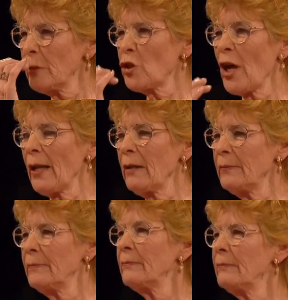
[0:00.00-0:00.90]
Michelle.
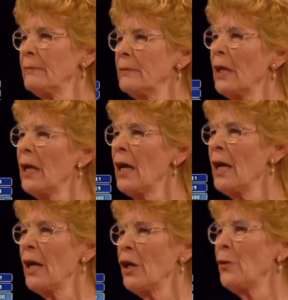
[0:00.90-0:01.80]

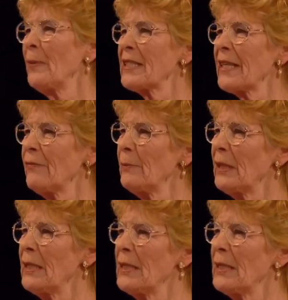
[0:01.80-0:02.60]
Michelle? best seven,